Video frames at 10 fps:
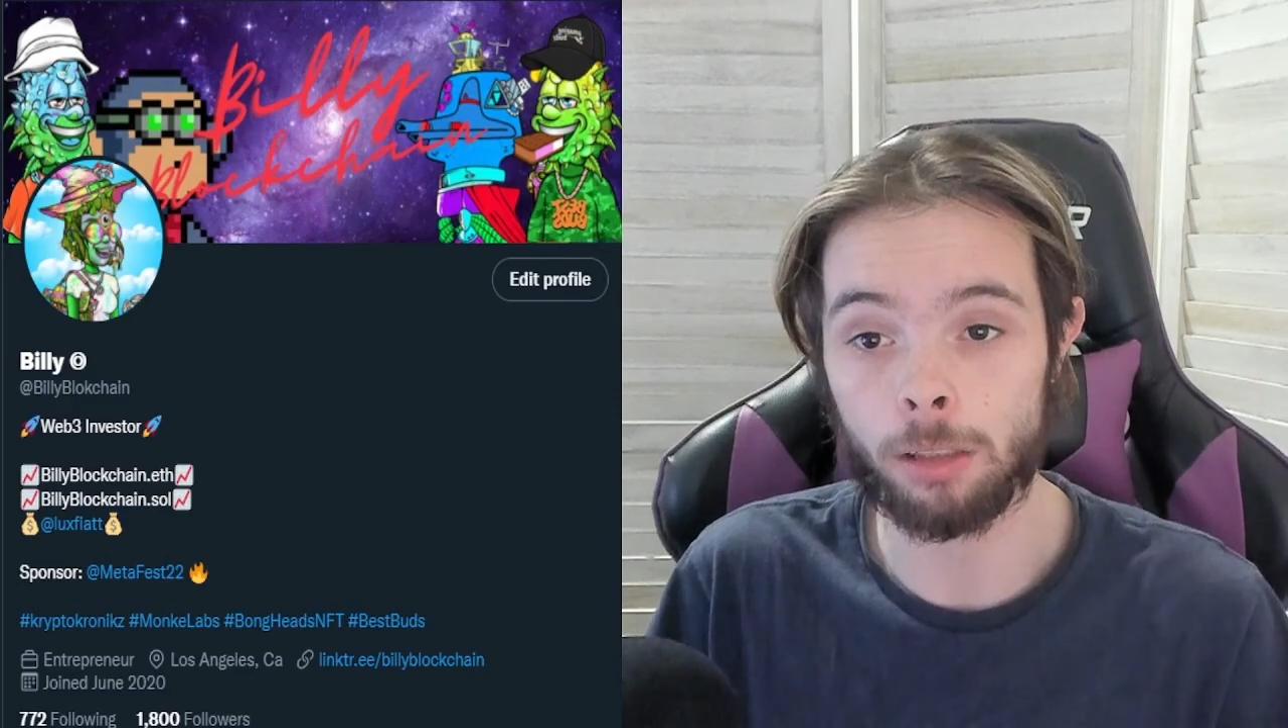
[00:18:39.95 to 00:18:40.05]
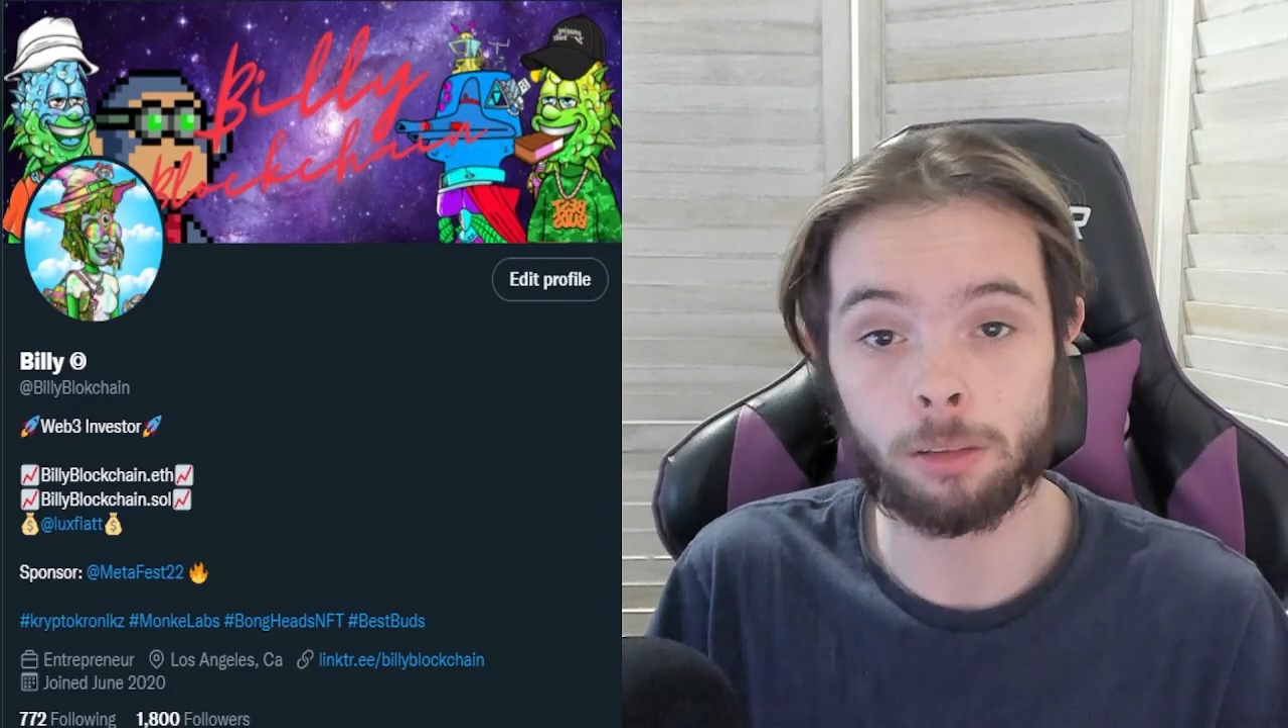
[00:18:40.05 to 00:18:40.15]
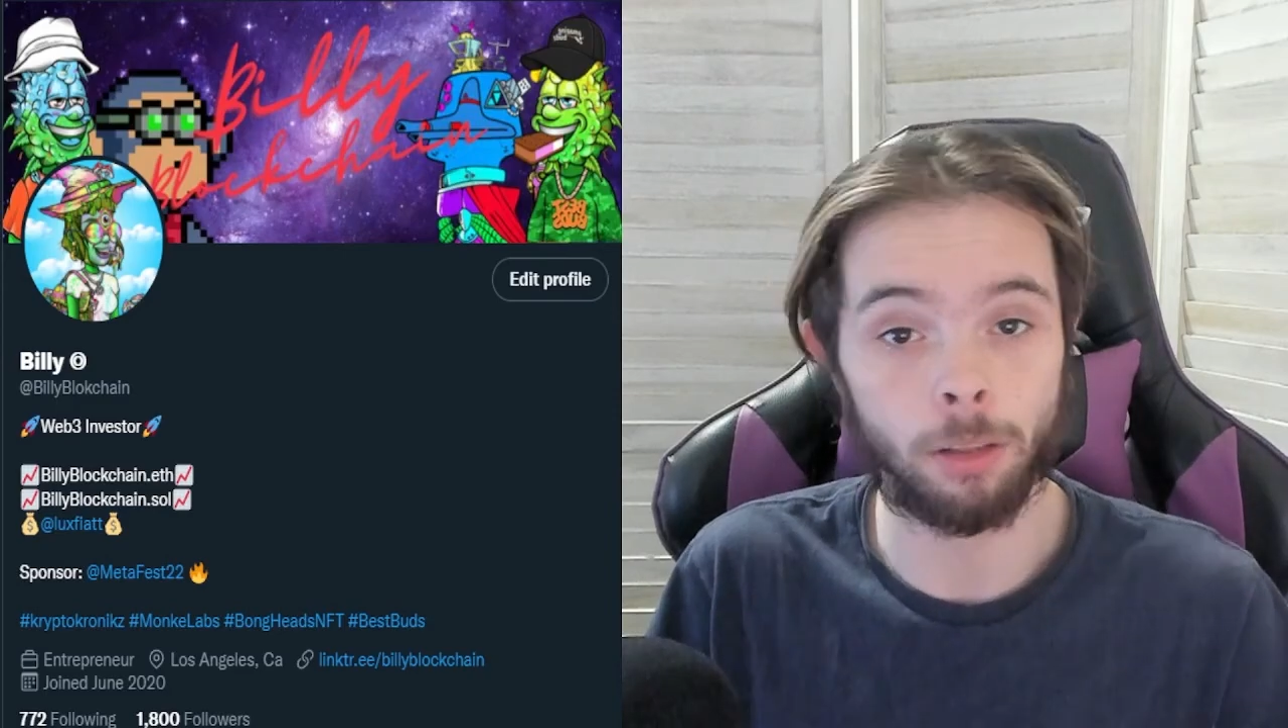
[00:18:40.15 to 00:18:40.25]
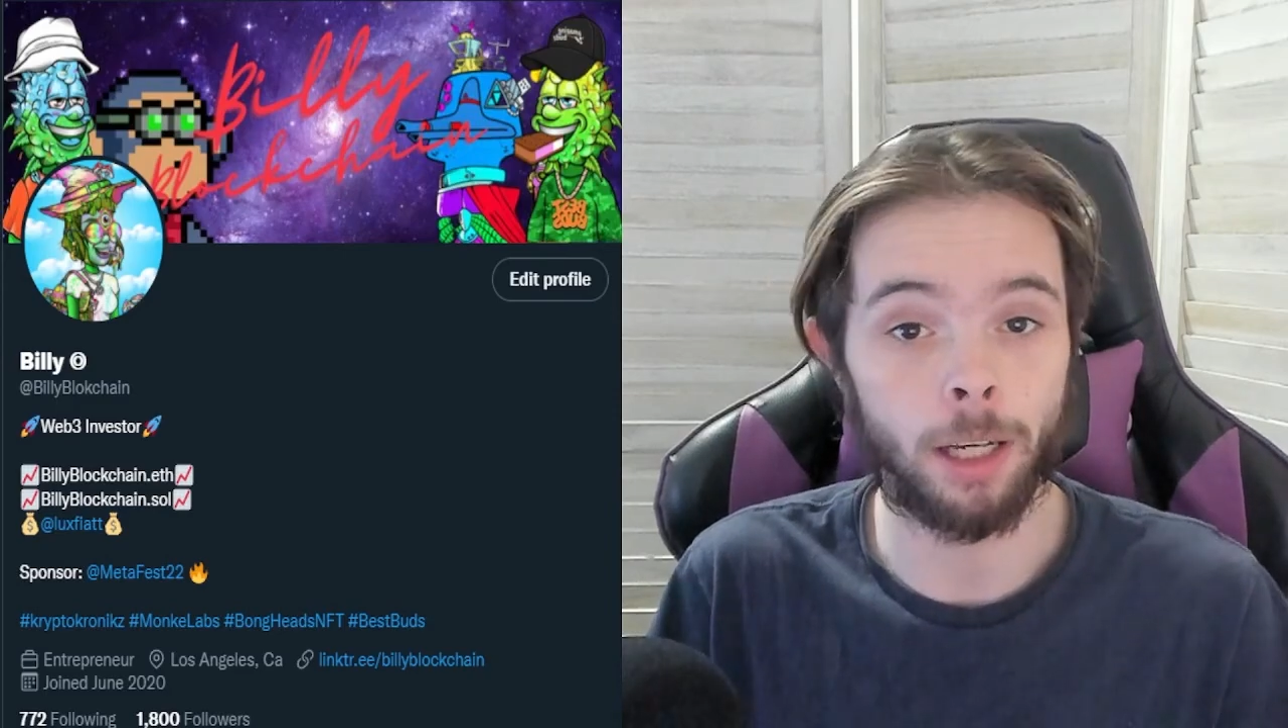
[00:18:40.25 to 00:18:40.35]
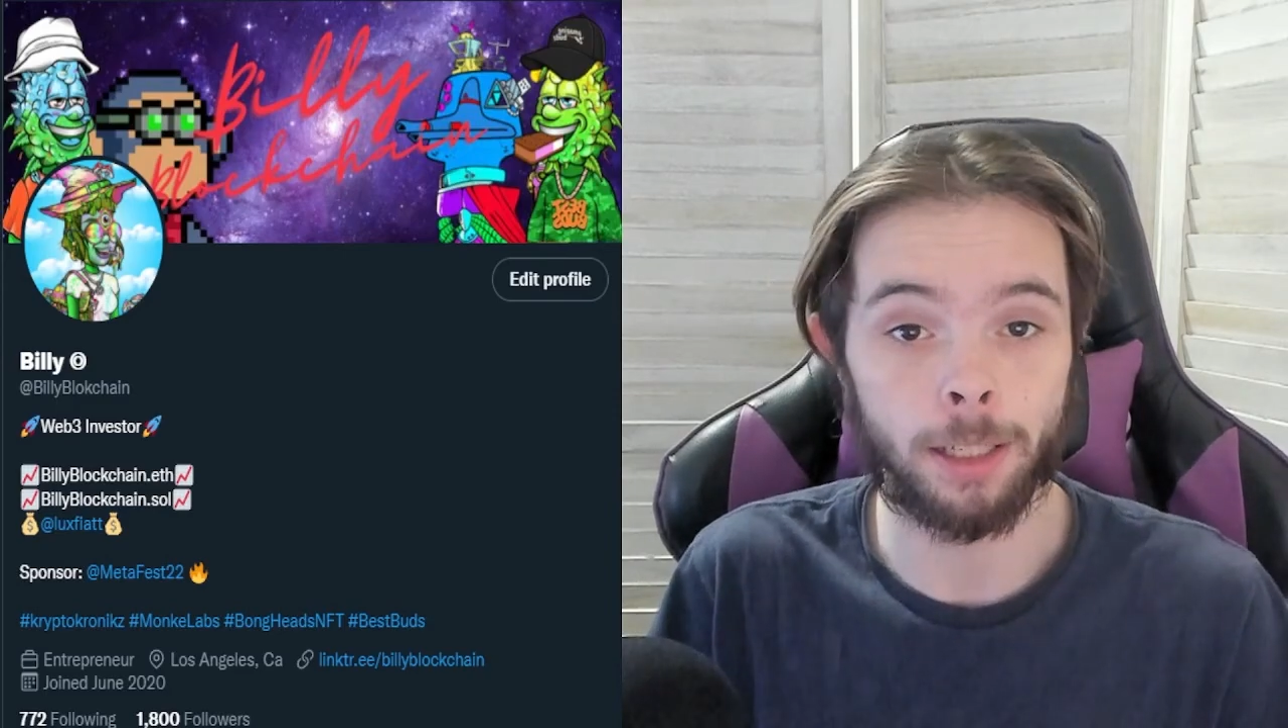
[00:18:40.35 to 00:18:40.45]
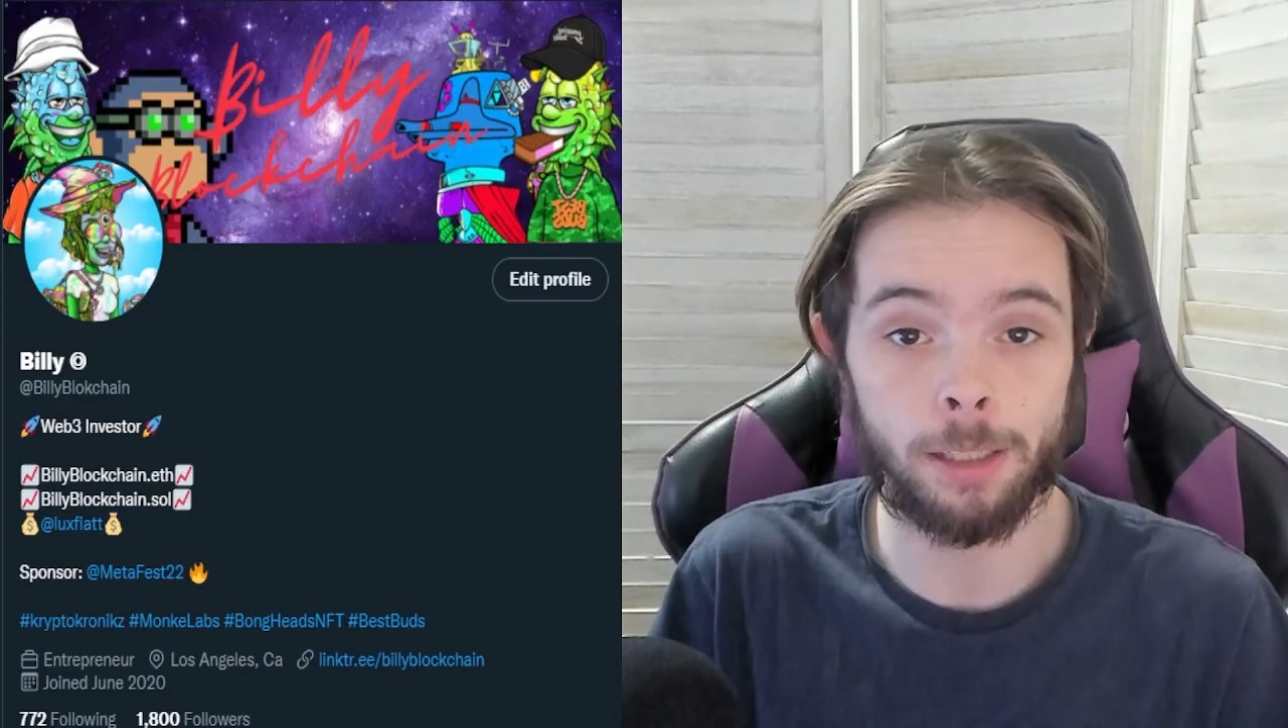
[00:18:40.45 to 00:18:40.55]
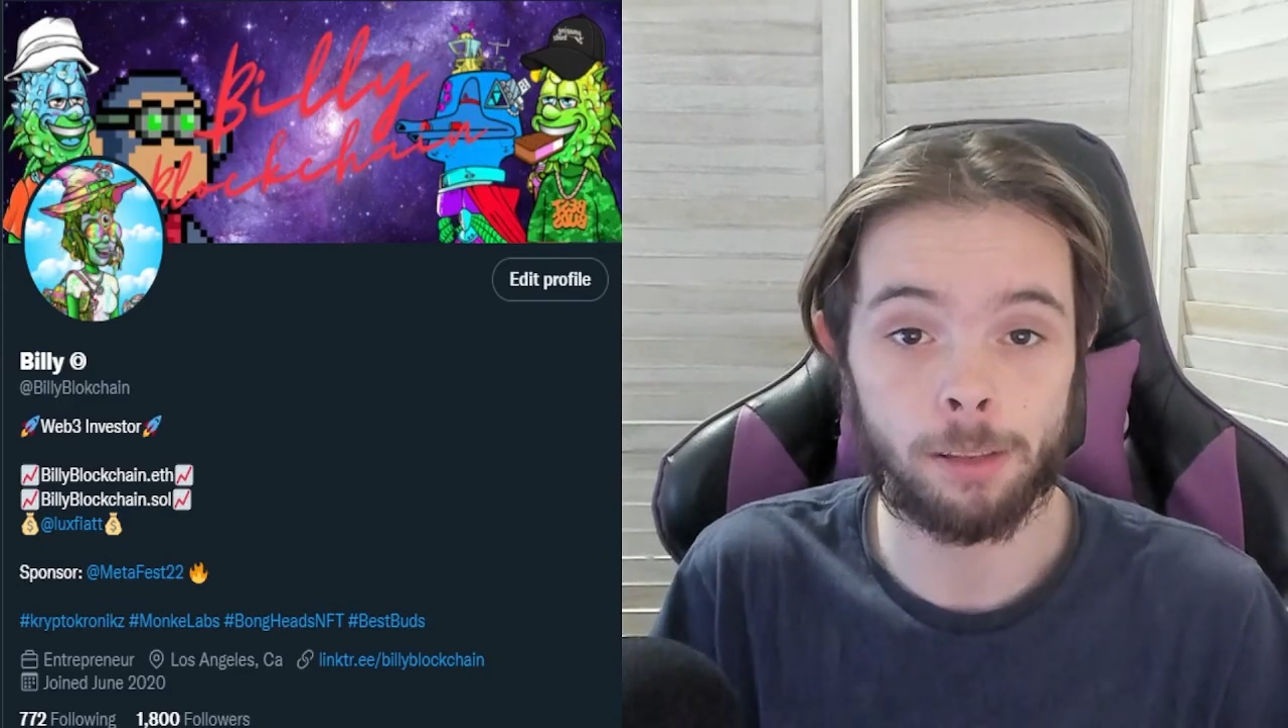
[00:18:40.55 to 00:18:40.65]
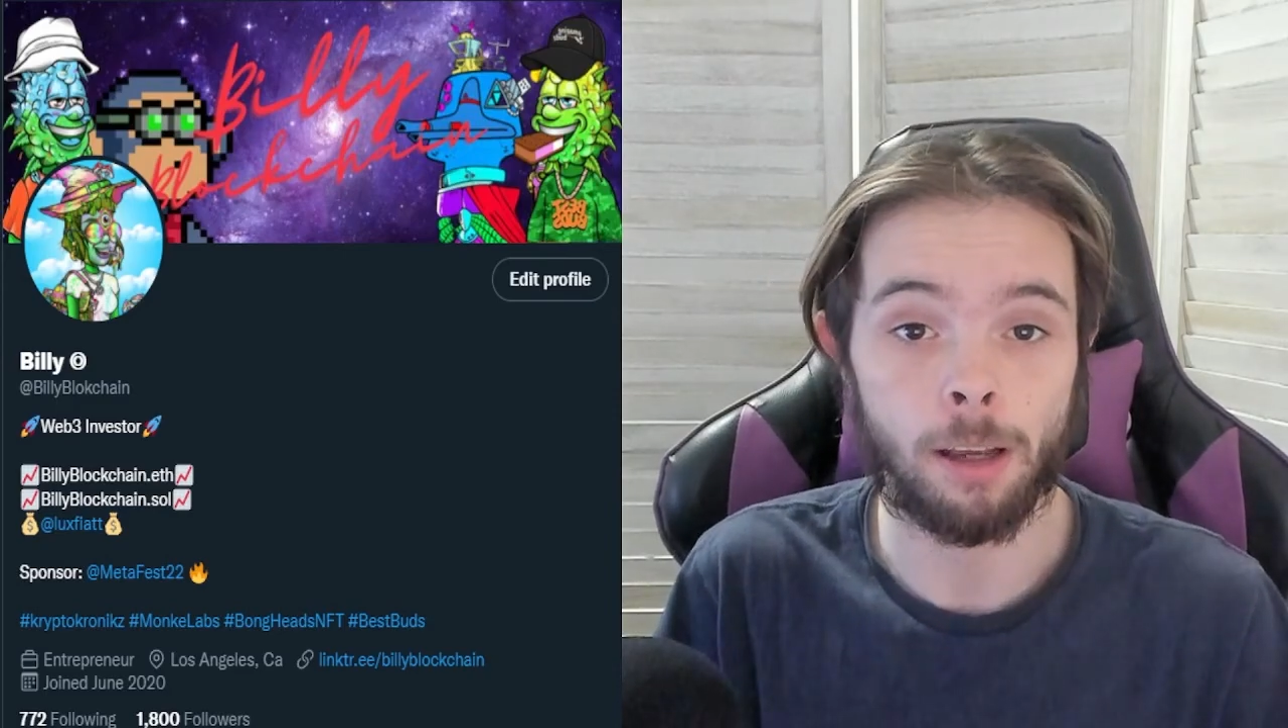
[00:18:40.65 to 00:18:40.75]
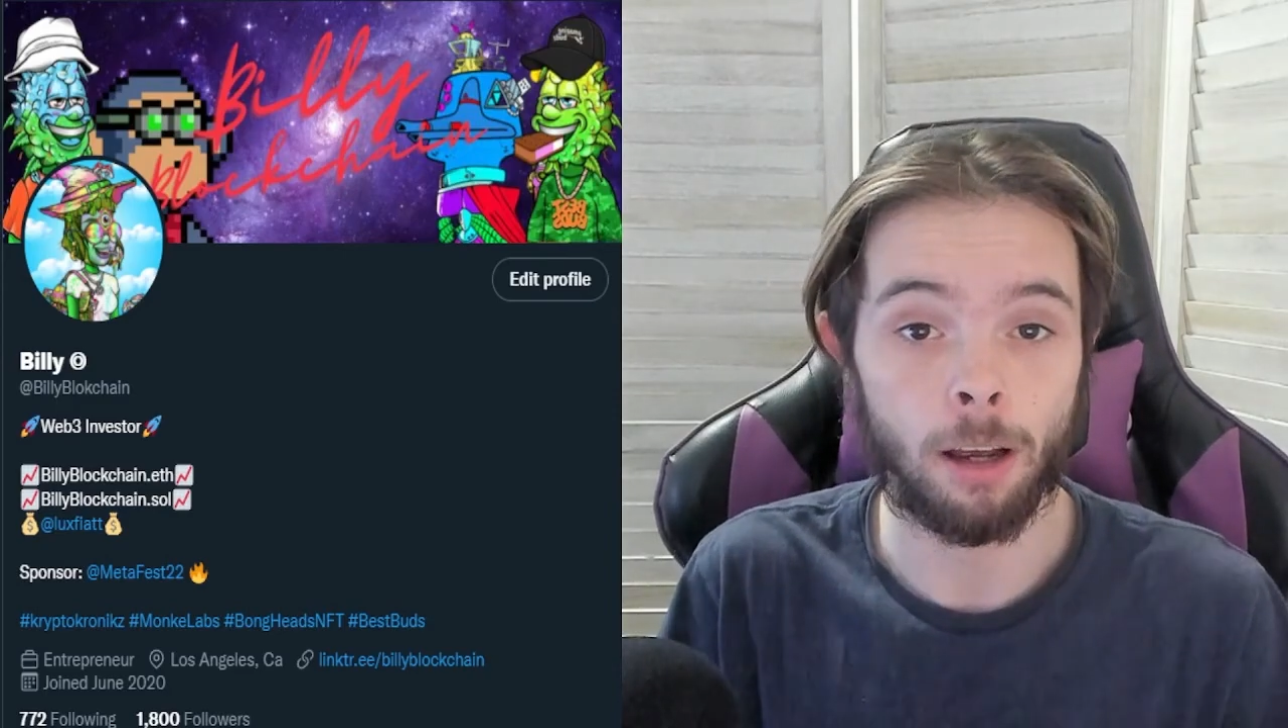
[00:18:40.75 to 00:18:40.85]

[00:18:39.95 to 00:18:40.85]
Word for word: so yeah, guys,